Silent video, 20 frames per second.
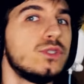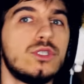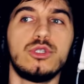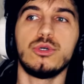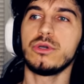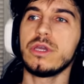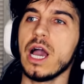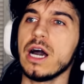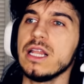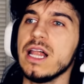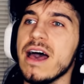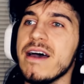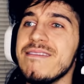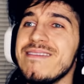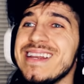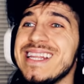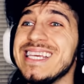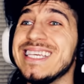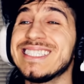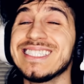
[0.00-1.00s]
Do y'all have
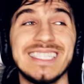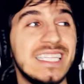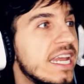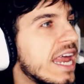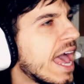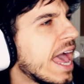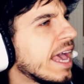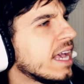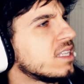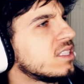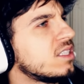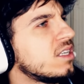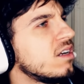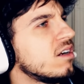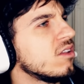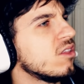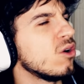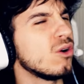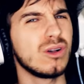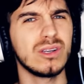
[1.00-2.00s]
any snacks
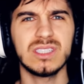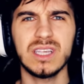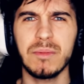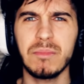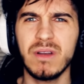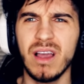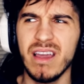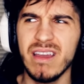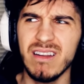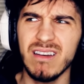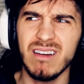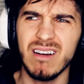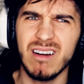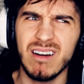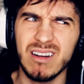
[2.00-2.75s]
here though? Cause I'm kinda